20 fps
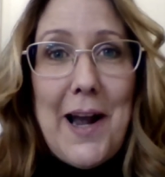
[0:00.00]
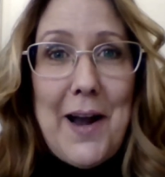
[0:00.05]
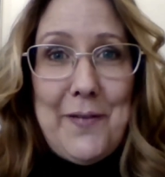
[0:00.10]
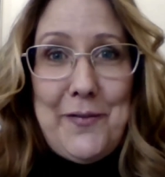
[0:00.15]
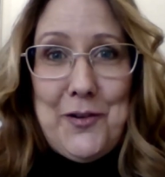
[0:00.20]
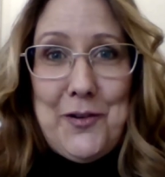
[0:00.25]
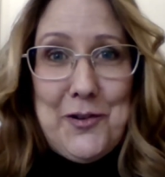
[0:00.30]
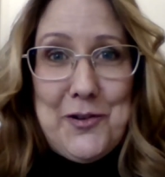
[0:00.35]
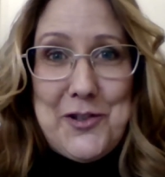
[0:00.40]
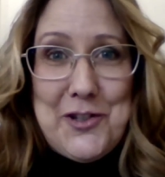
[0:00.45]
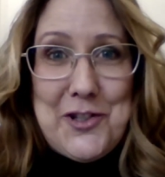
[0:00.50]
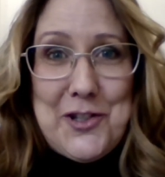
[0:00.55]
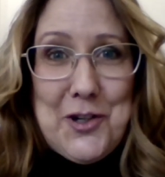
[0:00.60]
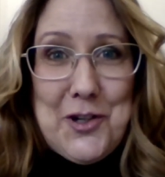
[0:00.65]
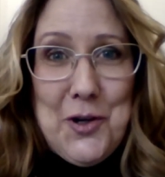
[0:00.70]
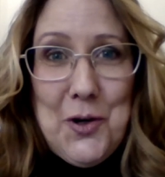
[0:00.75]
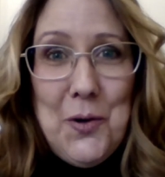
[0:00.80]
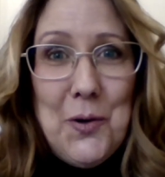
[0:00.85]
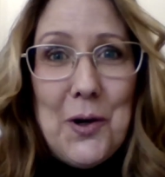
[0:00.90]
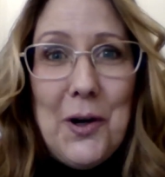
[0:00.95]
after
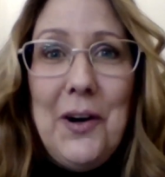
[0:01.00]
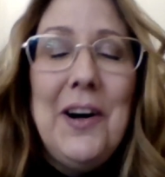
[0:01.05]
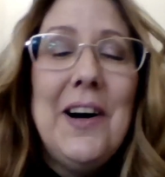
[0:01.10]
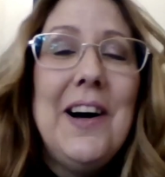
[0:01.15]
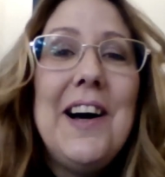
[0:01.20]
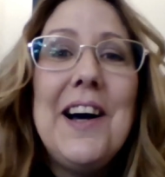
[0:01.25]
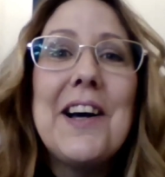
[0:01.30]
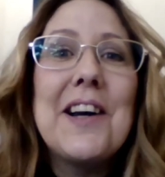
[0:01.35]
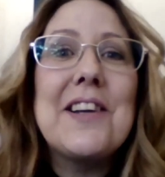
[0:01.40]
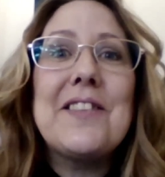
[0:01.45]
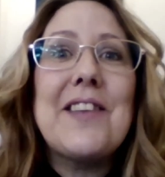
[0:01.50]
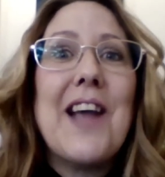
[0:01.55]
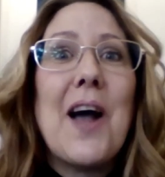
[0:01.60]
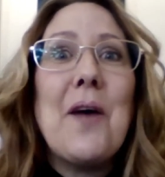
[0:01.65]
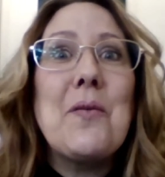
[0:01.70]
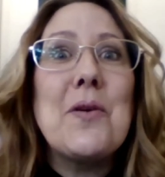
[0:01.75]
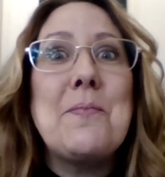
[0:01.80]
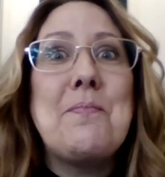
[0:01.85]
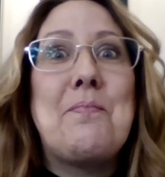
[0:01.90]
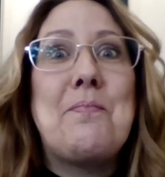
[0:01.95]
school because I
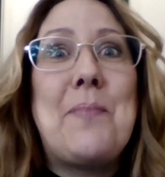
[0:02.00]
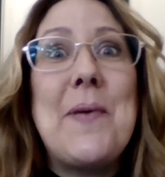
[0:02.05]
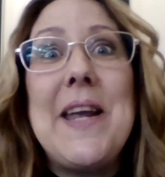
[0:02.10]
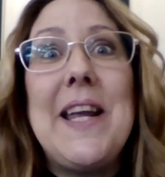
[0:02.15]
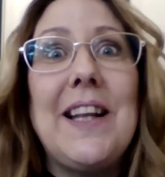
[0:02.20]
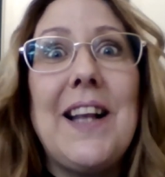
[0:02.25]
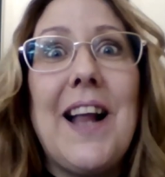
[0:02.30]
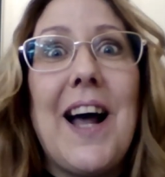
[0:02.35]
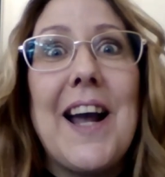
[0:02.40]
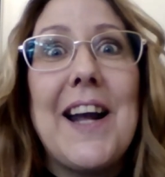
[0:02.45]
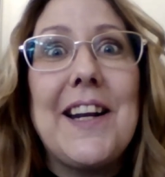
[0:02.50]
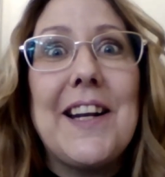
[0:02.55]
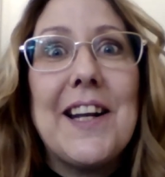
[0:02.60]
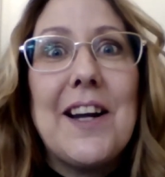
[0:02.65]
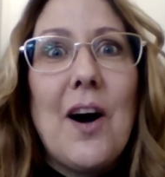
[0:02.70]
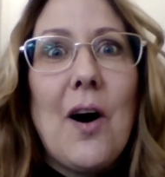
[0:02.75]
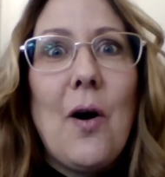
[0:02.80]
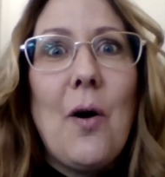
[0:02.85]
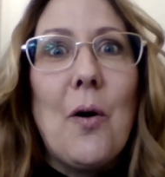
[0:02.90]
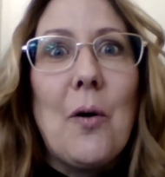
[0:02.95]
would beeline at
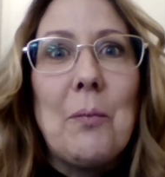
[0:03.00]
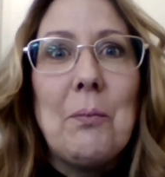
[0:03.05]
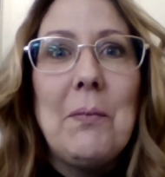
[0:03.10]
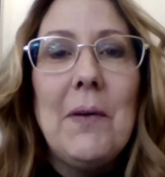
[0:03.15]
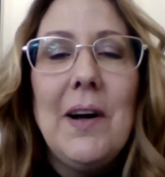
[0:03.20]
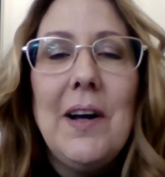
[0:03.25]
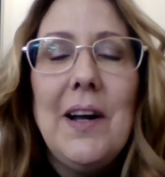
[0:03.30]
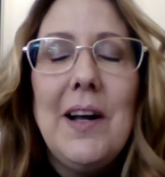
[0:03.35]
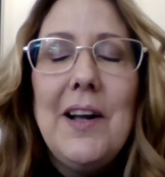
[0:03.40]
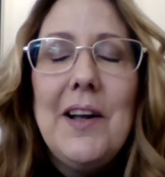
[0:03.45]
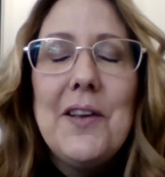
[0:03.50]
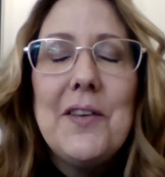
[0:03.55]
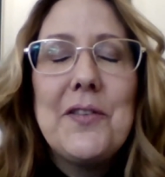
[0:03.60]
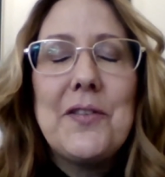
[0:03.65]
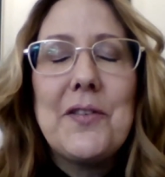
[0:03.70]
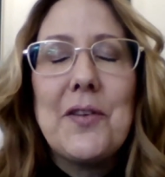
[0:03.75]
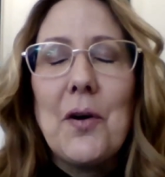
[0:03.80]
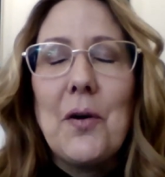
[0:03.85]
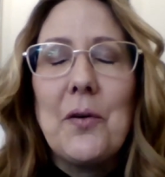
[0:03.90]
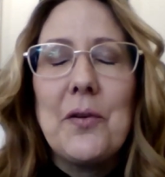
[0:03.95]
home.
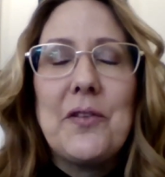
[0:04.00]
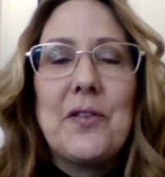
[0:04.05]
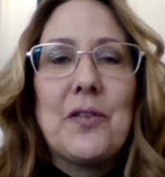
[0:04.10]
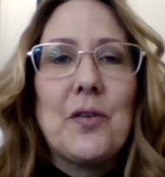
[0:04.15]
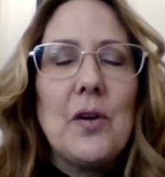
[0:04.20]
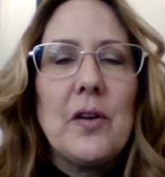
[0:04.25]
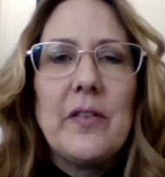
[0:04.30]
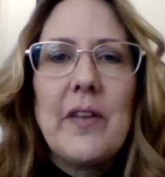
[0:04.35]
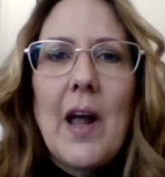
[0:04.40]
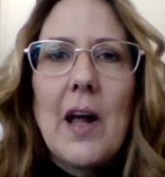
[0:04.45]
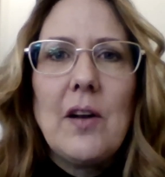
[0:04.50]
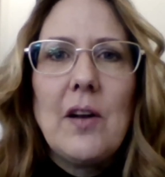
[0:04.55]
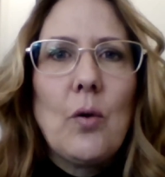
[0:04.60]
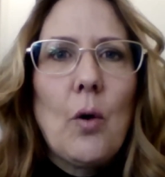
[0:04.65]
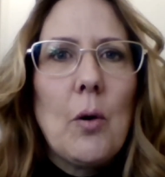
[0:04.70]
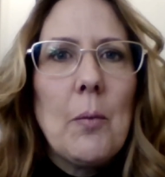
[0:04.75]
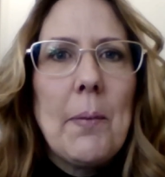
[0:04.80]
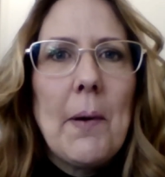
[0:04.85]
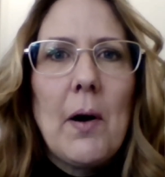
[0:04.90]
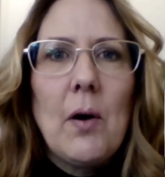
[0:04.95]
So as soon as that
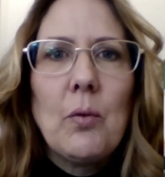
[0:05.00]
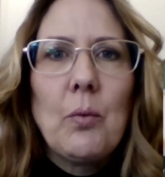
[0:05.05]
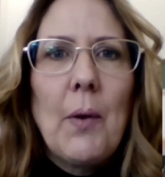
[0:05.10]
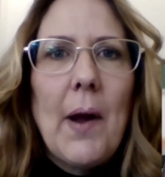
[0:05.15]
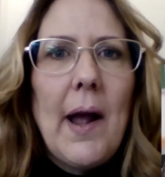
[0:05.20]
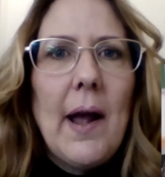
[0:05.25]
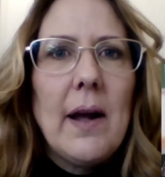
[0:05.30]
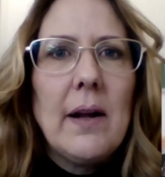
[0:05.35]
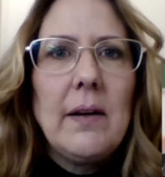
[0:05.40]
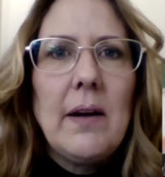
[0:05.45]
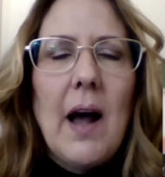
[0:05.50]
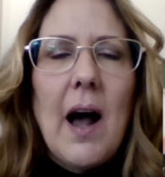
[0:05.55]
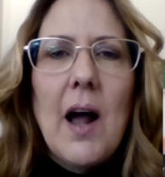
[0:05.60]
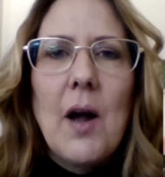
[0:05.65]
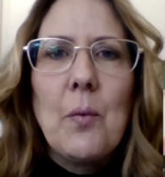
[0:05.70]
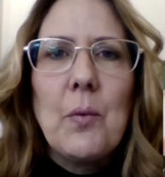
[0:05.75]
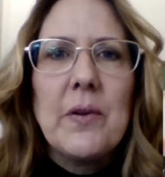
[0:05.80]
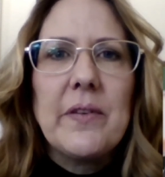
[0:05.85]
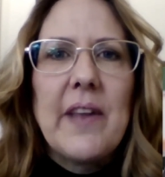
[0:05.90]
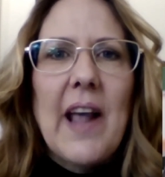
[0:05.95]
doorbell ran,
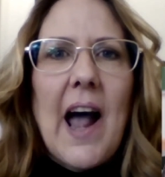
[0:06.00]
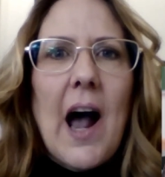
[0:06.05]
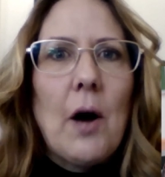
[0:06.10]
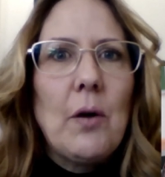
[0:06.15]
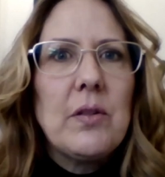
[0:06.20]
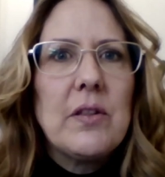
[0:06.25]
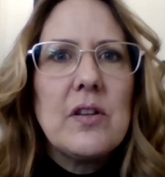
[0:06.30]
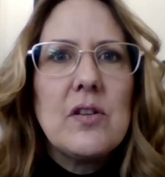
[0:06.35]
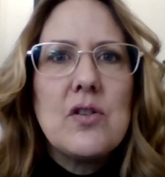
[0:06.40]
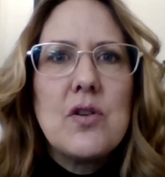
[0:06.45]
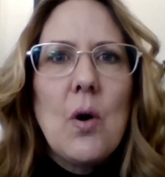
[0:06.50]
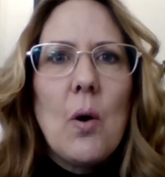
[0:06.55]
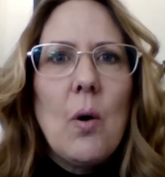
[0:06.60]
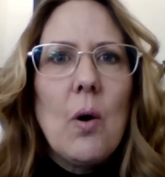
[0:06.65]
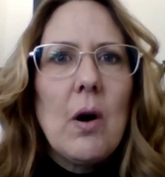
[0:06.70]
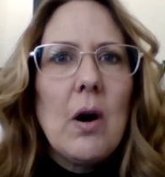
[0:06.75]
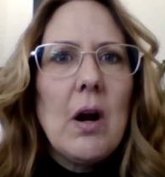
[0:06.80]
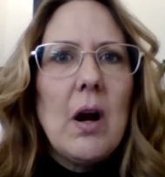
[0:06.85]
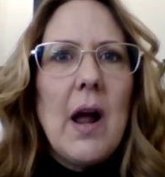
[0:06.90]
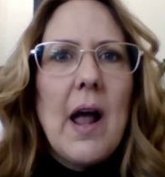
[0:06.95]
I was out the
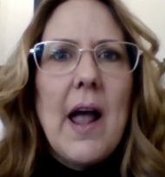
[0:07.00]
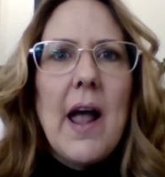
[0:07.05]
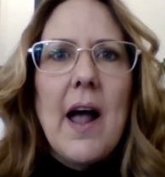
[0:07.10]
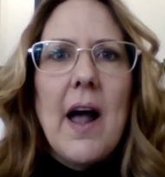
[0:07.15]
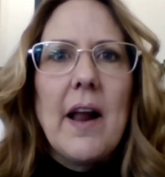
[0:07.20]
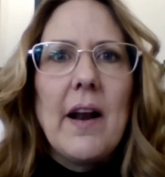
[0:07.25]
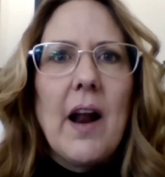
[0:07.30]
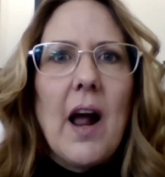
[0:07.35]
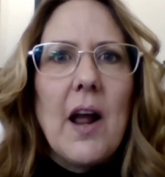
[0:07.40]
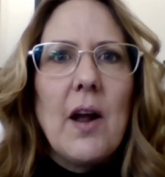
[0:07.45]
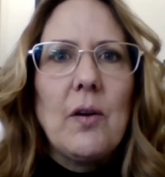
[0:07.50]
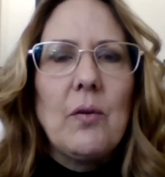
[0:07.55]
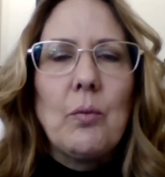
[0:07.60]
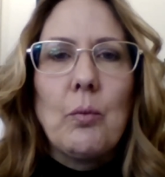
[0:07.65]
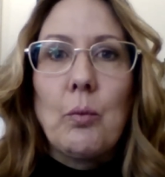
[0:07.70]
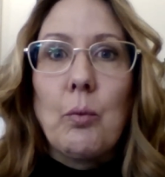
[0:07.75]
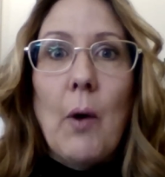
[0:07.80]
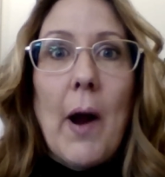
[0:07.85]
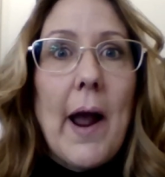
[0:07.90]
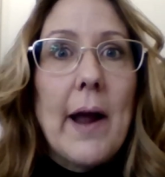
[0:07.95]
door and I
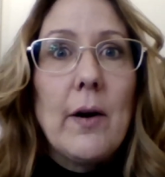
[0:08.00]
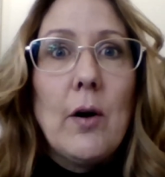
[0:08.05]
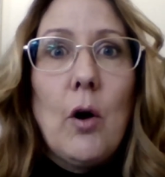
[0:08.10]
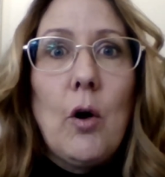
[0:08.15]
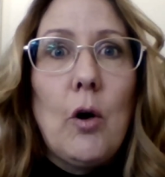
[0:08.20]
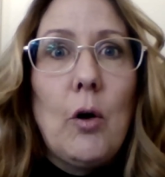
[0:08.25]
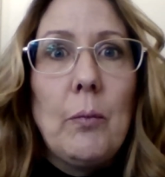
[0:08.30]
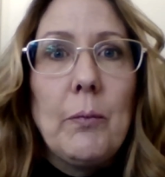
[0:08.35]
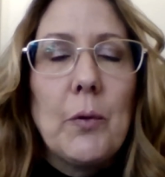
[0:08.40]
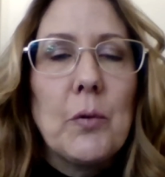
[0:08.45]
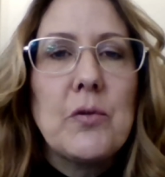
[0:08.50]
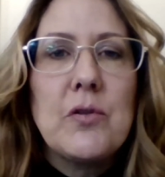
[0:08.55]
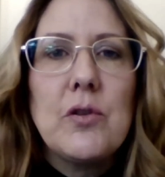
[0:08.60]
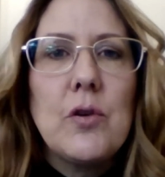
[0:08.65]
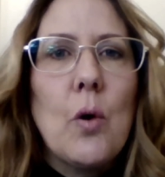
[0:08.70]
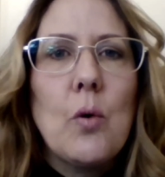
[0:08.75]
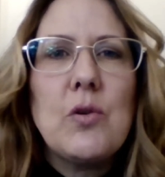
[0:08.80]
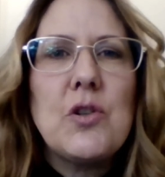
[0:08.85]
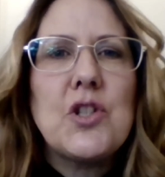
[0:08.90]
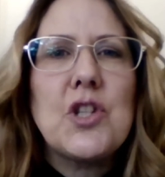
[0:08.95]
ran home. There was
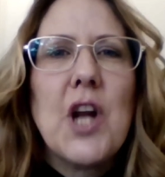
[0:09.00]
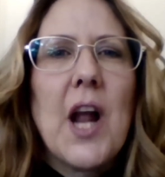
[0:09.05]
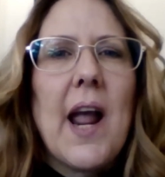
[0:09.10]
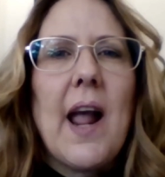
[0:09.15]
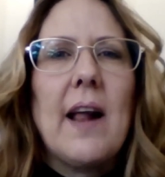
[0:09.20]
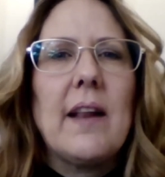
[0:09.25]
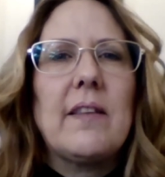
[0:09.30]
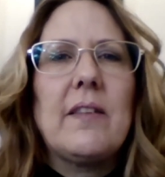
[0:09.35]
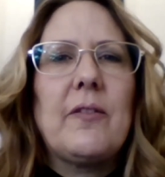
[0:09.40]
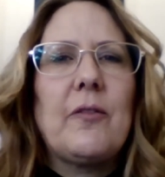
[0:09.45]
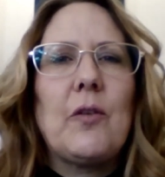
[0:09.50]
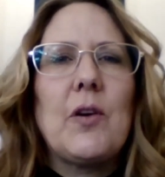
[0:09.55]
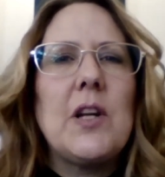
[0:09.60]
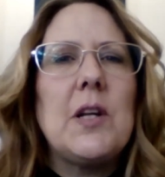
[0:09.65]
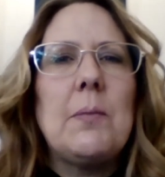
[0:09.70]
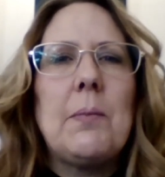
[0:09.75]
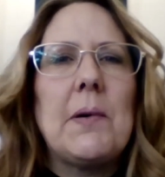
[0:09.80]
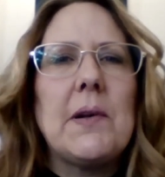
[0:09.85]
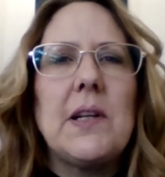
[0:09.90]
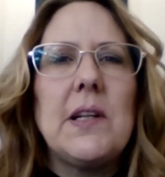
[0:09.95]
no chance for
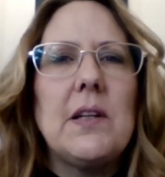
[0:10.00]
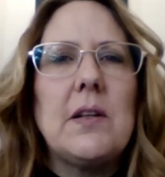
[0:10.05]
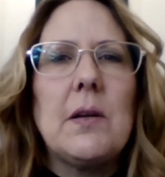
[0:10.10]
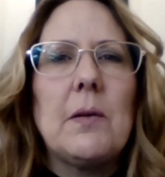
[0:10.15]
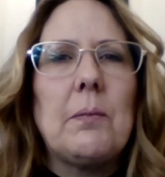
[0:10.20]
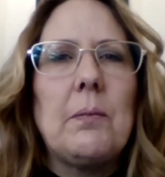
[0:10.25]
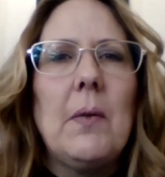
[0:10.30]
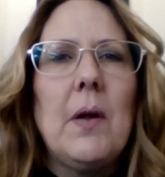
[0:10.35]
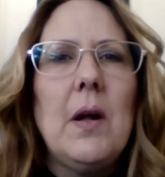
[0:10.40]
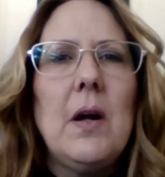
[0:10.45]
anybody to